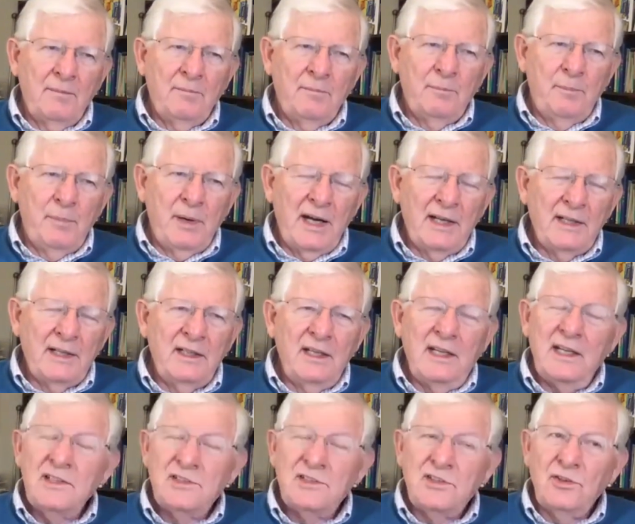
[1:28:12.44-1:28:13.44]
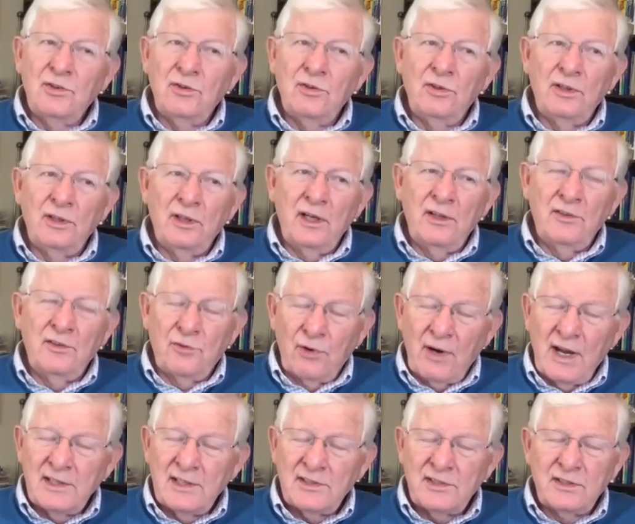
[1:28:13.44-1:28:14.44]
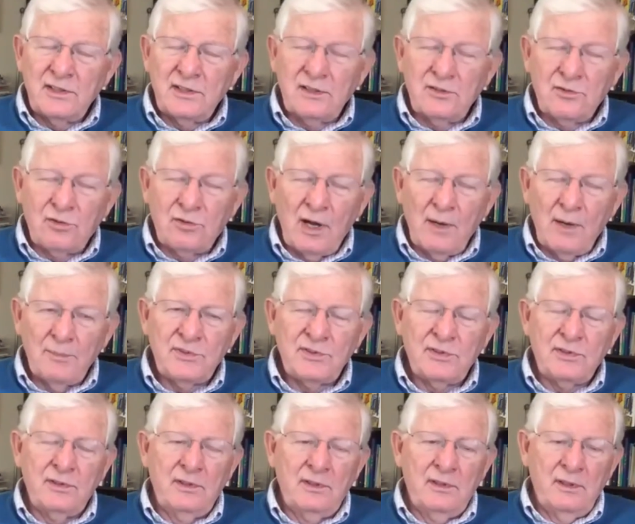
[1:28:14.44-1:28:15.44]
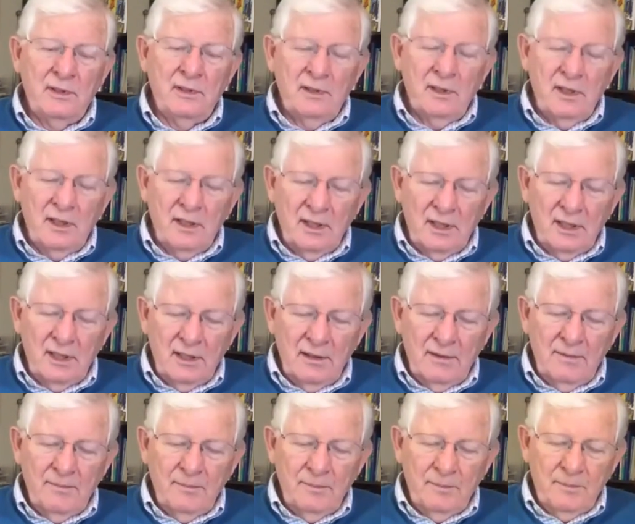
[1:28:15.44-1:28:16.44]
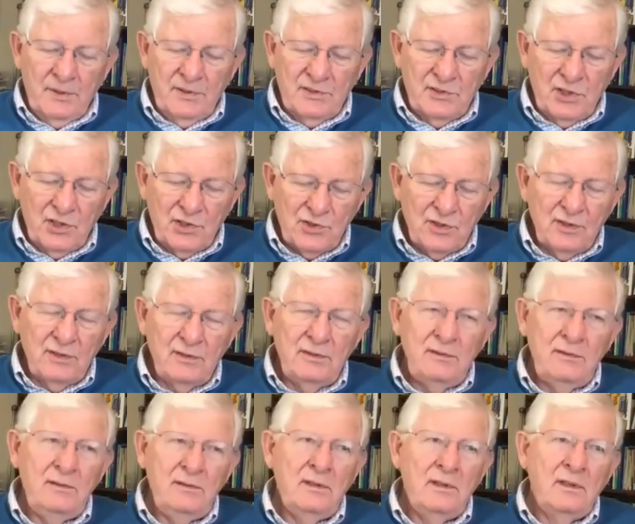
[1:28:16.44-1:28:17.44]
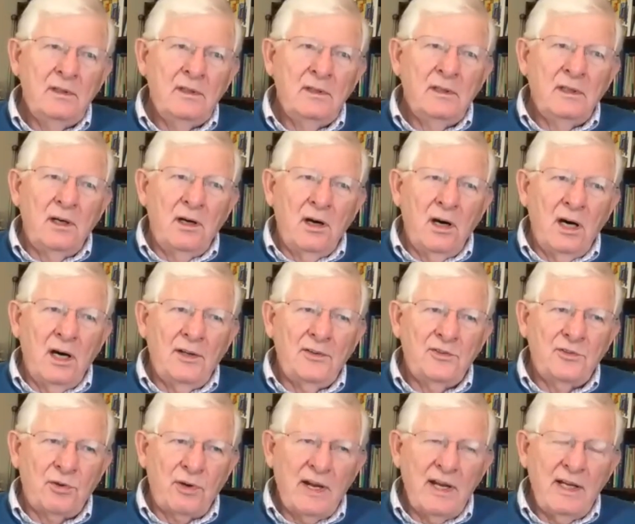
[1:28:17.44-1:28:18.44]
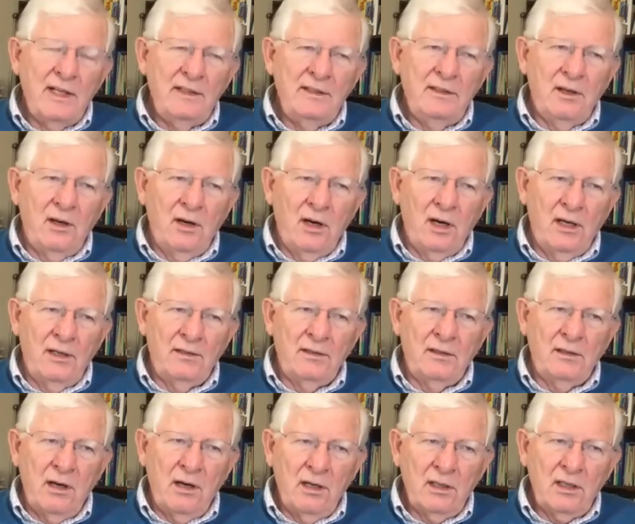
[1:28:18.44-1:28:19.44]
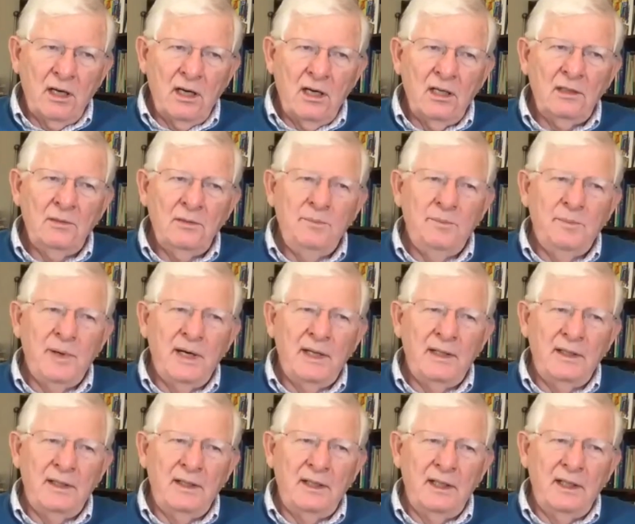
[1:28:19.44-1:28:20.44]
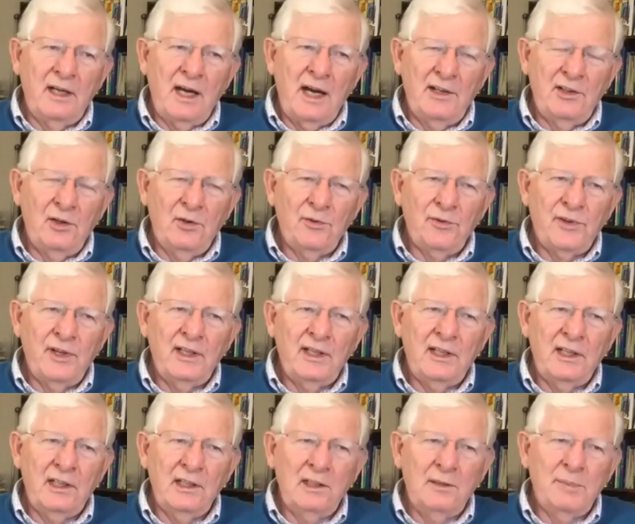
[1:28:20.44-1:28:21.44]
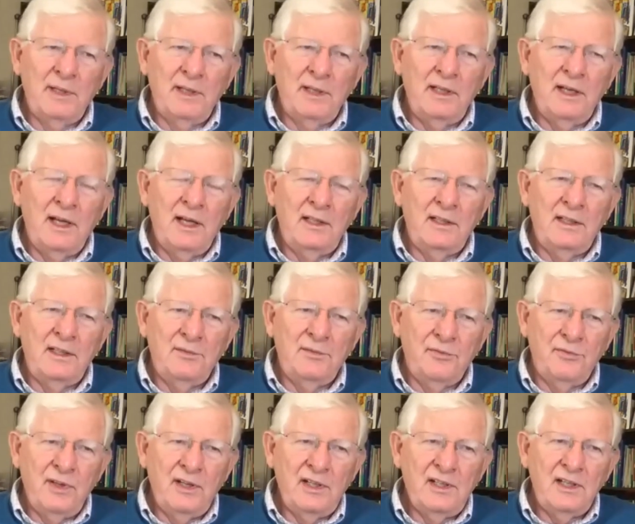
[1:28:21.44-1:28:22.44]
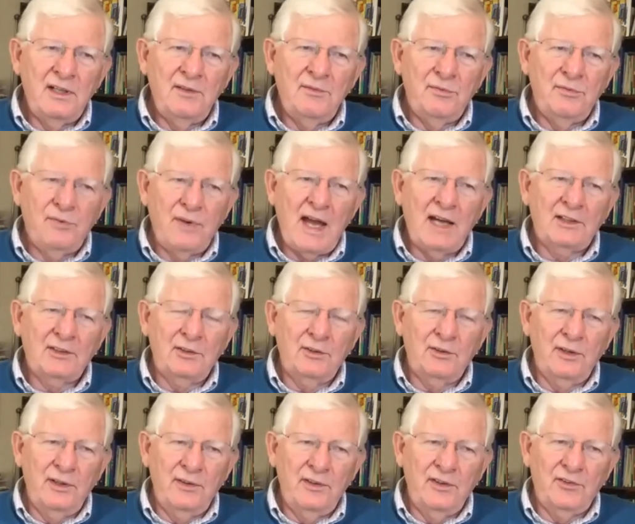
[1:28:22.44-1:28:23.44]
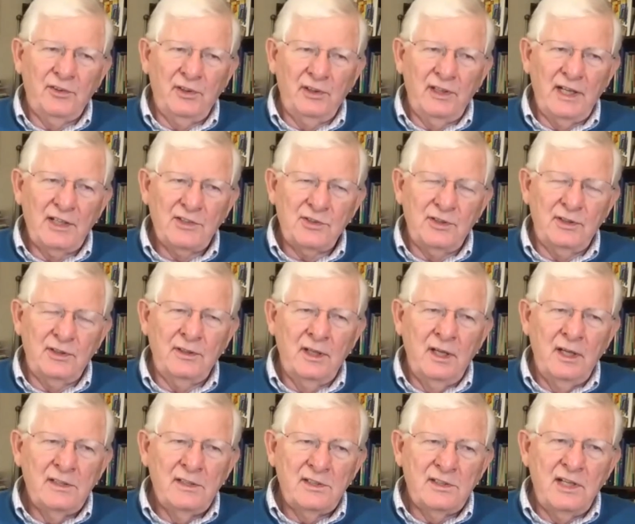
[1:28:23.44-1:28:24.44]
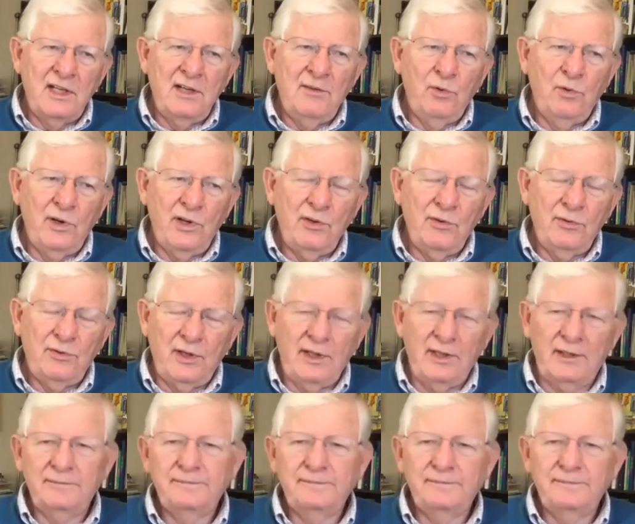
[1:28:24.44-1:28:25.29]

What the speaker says: Biden needs to address Trump's position on trade on Hong Kong, but I don't think it'll be a definitive factor in this election. Steve, what do you think?